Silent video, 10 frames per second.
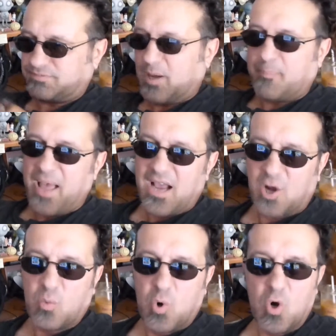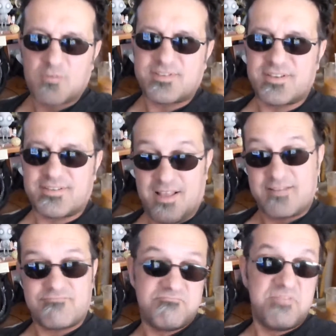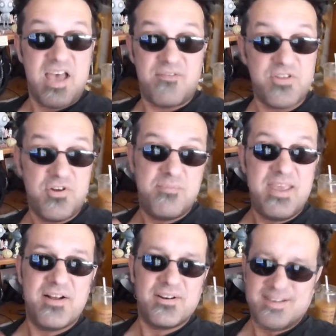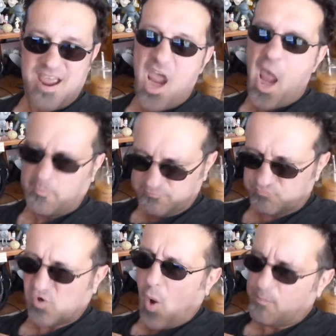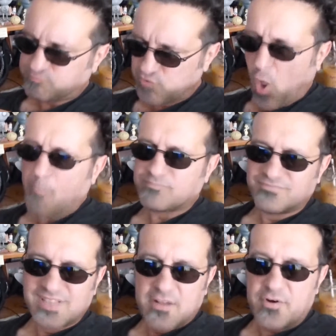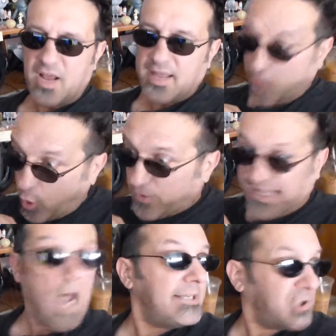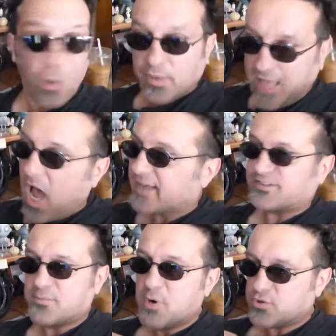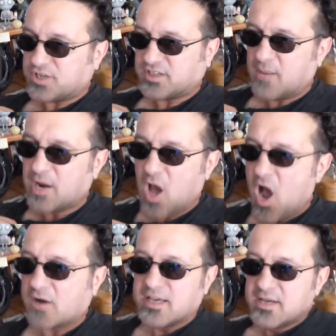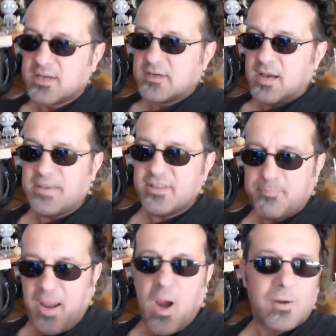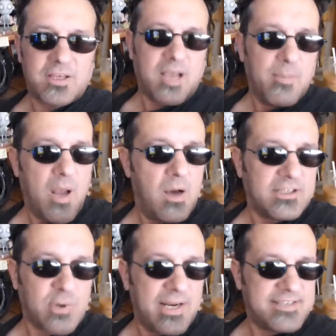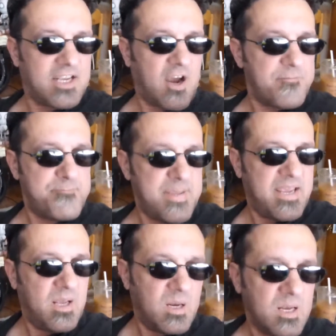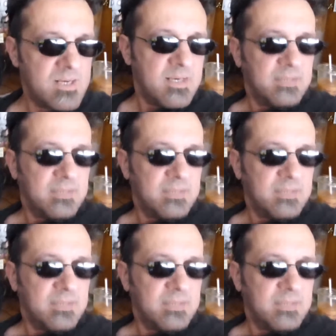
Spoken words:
a pack of wolves just like having their meal. Yeah. They're not like, hurry guys, the moose could come along. I mean, the bear could come along and try to take our meal.